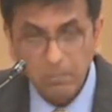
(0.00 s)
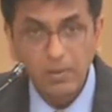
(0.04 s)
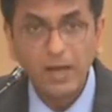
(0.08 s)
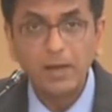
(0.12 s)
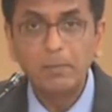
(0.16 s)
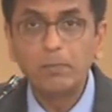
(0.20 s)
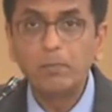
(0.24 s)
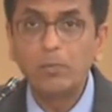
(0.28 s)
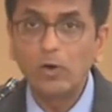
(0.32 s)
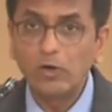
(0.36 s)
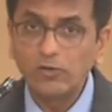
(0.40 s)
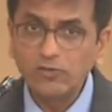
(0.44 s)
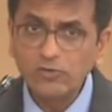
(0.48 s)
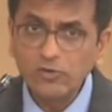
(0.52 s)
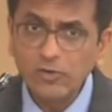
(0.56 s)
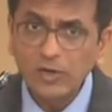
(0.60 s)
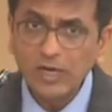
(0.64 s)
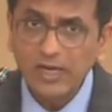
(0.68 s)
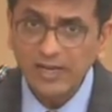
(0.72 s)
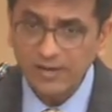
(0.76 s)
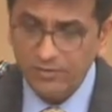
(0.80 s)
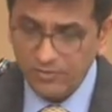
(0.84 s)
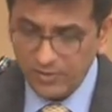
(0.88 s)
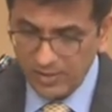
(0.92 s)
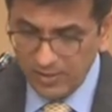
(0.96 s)
by
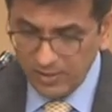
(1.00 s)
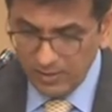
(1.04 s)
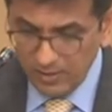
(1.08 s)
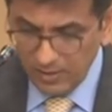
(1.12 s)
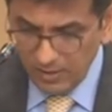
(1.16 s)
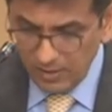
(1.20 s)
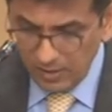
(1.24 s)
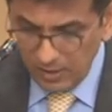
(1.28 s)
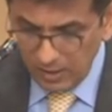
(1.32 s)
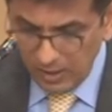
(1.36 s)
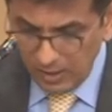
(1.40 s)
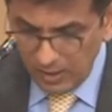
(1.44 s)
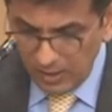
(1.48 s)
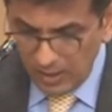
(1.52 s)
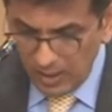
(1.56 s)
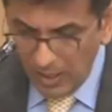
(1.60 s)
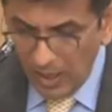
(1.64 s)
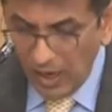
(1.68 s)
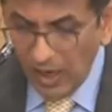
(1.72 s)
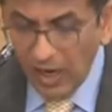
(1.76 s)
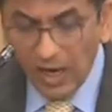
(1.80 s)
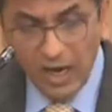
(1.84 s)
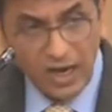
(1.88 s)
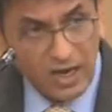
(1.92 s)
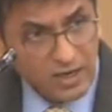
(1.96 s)
postulating
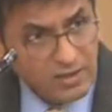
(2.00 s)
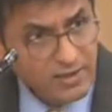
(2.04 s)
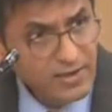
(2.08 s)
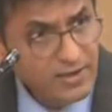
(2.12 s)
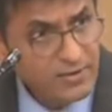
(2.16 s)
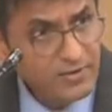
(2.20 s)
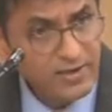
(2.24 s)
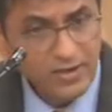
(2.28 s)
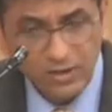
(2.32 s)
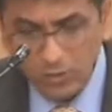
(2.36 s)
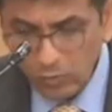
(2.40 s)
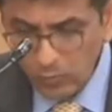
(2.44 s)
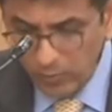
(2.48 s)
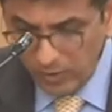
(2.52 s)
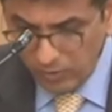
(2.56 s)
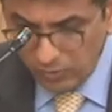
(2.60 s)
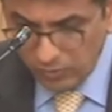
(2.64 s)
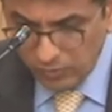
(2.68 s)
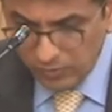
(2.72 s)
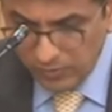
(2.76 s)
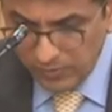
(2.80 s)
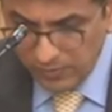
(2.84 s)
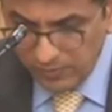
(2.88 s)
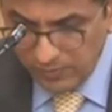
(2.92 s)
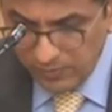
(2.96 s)
hard hitting
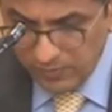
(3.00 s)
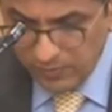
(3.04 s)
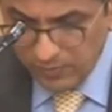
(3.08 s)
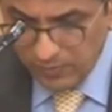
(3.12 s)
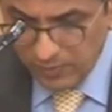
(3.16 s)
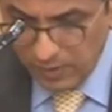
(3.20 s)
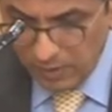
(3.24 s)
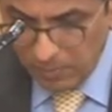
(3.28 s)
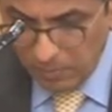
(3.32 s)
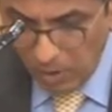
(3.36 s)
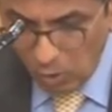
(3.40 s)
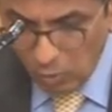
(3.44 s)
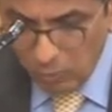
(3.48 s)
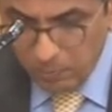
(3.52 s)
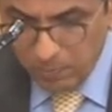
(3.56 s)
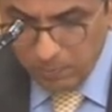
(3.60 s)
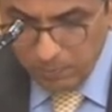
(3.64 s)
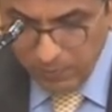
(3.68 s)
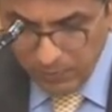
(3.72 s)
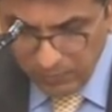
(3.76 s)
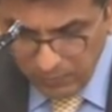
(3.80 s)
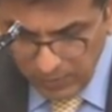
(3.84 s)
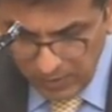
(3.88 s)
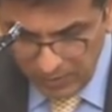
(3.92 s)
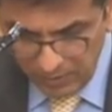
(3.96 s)
questions about
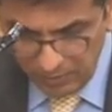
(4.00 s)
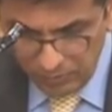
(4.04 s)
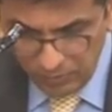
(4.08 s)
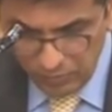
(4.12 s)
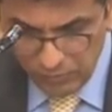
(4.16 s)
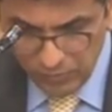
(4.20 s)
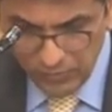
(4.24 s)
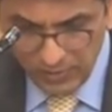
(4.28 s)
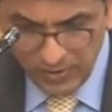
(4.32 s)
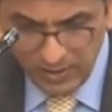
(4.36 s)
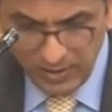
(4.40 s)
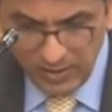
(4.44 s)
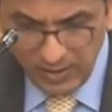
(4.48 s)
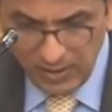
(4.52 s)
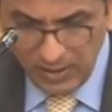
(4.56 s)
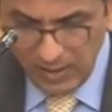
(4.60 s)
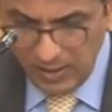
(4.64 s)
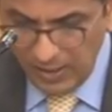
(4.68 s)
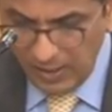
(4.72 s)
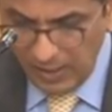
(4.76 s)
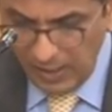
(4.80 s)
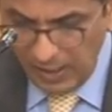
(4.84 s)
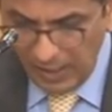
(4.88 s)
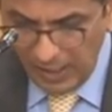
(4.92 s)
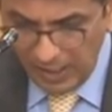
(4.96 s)
privilege
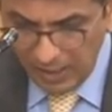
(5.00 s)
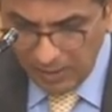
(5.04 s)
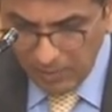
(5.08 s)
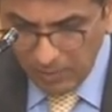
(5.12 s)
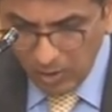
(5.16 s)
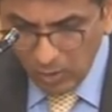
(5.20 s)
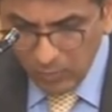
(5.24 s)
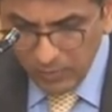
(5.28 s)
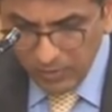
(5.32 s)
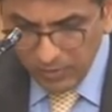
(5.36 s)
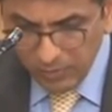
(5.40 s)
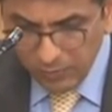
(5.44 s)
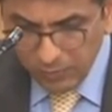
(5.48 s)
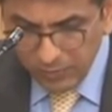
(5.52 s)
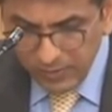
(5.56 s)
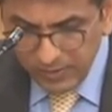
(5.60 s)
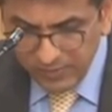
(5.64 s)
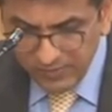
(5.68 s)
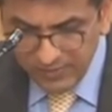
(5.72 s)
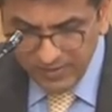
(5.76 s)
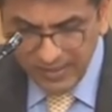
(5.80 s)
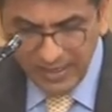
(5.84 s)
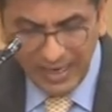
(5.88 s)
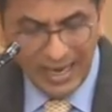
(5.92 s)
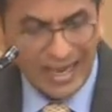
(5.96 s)
and about
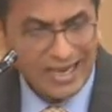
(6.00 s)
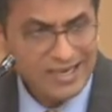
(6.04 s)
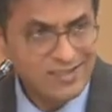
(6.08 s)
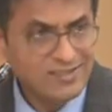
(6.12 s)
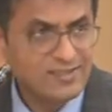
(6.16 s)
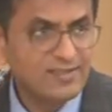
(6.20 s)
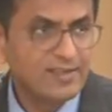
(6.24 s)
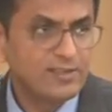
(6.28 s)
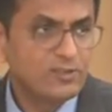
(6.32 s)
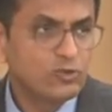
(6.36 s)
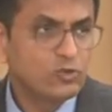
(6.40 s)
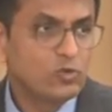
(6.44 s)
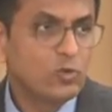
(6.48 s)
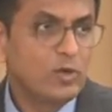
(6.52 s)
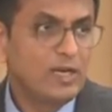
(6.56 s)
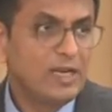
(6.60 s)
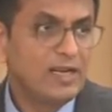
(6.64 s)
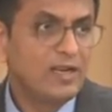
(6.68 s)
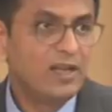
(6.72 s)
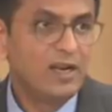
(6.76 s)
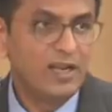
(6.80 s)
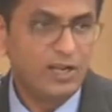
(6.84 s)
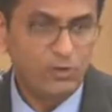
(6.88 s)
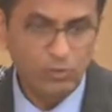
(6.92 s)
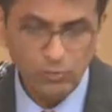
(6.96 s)
increasing access to
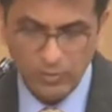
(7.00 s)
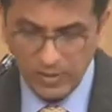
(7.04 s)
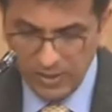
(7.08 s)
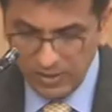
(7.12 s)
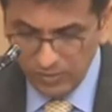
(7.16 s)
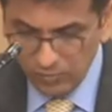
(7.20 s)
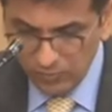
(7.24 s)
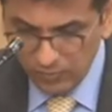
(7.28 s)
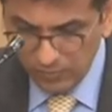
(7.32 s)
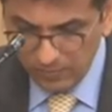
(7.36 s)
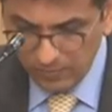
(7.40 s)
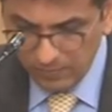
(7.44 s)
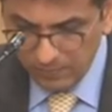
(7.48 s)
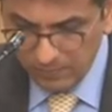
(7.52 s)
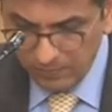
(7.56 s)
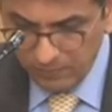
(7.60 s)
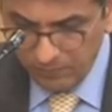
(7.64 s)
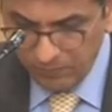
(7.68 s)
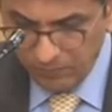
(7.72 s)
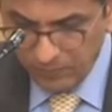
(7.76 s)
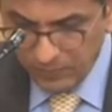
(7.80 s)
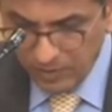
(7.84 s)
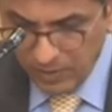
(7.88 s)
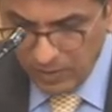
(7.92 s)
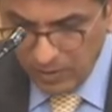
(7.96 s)
legal education.
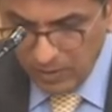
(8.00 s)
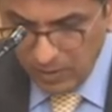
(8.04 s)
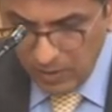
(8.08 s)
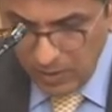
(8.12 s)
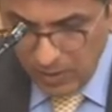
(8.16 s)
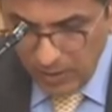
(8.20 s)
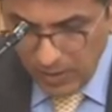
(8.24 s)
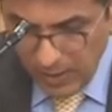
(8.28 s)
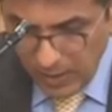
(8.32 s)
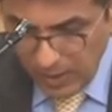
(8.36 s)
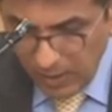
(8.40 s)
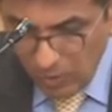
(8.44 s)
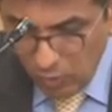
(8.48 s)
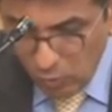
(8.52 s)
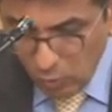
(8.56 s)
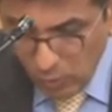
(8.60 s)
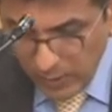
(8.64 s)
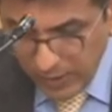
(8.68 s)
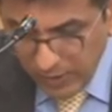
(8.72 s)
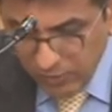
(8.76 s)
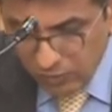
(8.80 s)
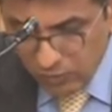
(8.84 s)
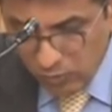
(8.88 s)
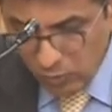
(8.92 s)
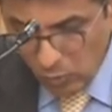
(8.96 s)
In
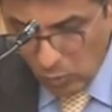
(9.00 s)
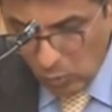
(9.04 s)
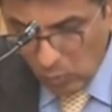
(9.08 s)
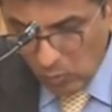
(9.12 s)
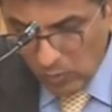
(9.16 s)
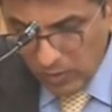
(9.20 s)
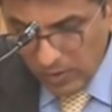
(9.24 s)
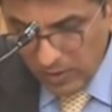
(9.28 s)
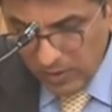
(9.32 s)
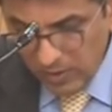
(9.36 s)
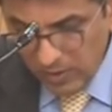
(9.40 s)
doing so,